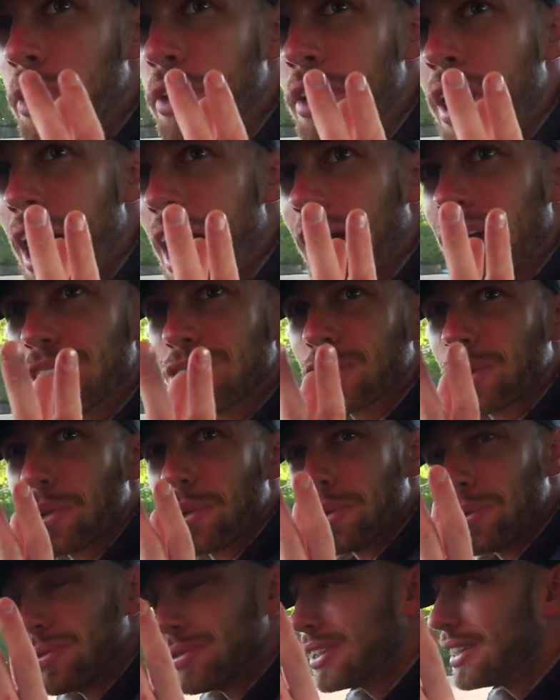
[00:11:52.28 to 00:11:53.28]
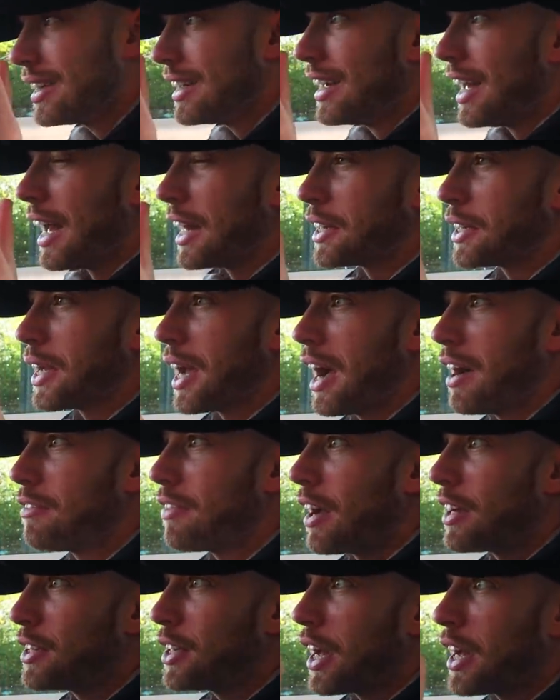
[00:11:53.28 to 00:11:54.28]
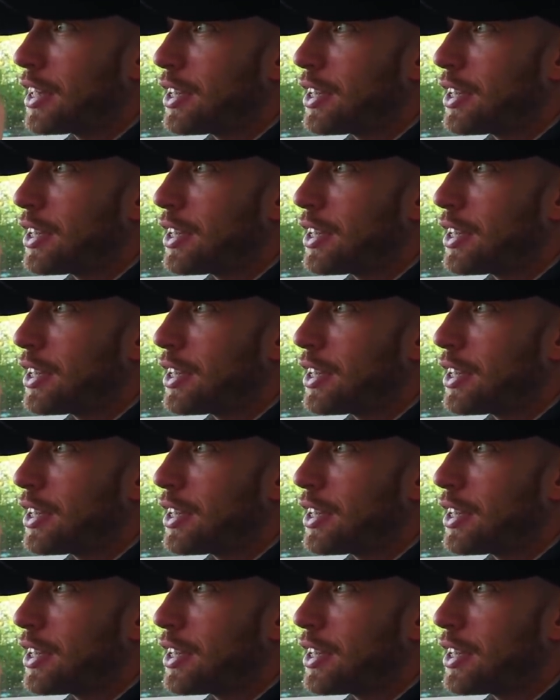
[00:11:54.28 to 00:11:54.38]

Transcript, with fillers: know when you're in high school and you have and,